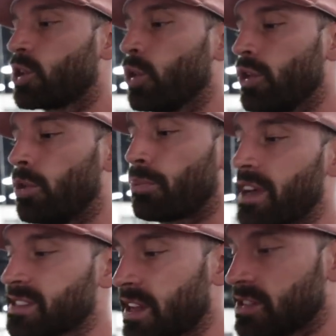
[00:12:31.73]
cool to do
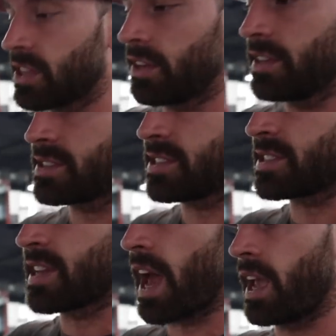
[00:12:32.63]
press downs on this because
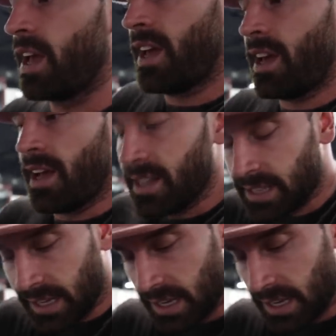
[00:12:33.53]
it's like, it's like